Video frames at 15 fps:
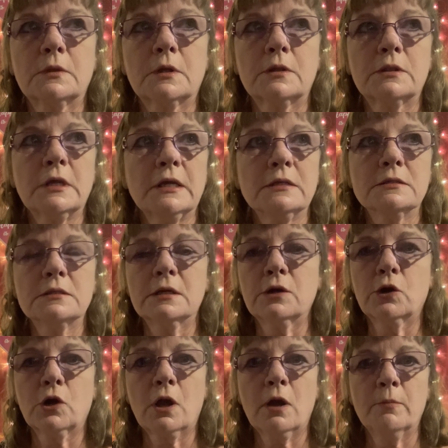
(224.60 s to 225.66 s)
things that are
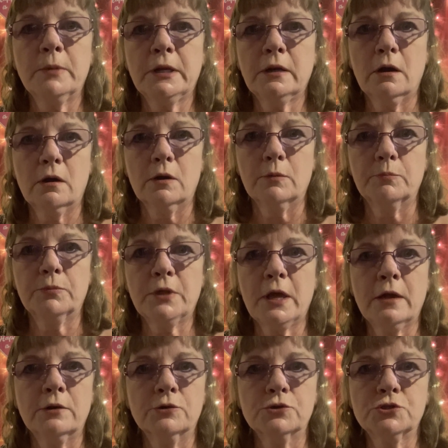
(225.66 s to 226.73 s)
coming up, the
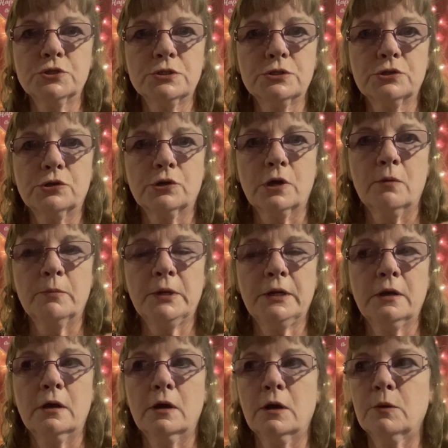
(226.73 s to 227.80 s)
energies that are coming
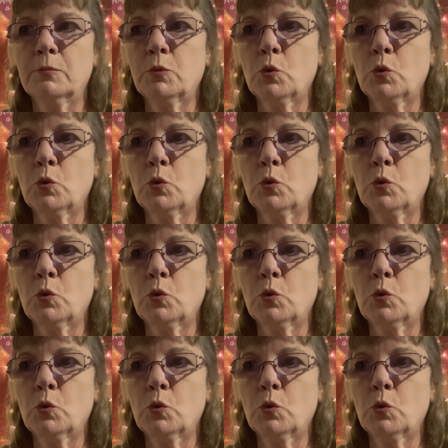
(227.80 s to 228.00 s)
up,